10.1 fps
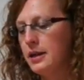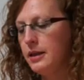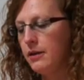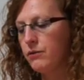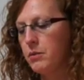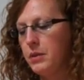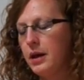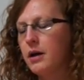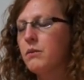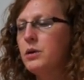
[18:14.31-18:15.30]
And then from
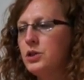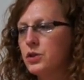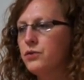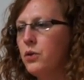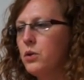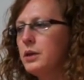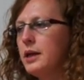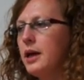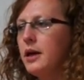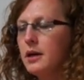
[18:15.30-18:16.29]
there, we just fold
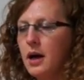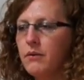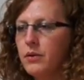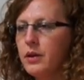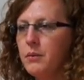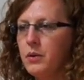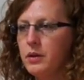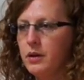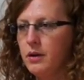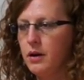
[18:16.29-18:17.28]
it and cover them
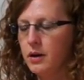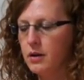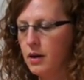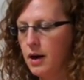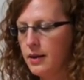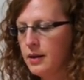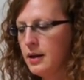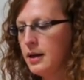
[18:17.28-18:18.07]
with a cloth.